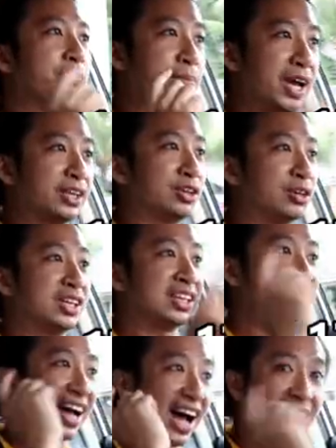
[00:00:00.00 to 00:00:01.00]
better
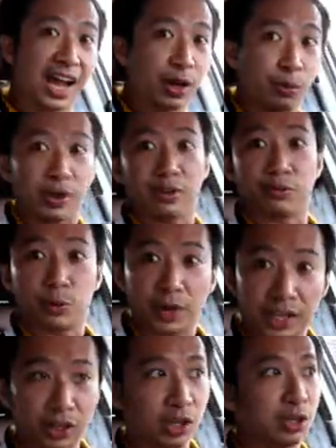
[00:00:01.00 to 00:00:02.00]
than the highway fuel
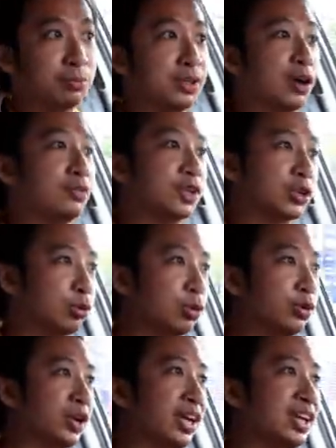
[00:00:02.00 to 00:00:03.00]
economy of the
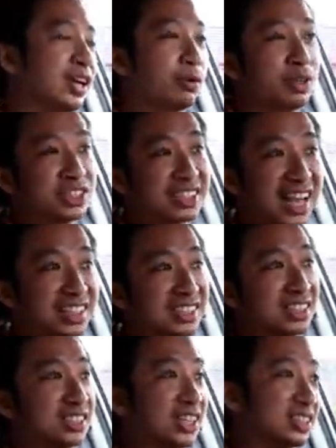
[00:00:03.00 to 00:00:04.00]
Coolray, which stands
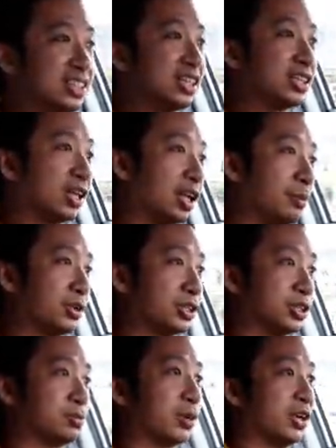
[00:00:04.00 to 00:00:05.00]
at 16
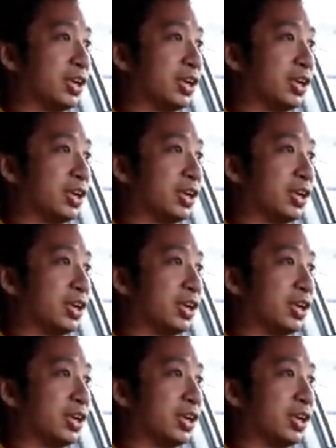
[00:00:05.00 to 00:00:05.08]
kilometers per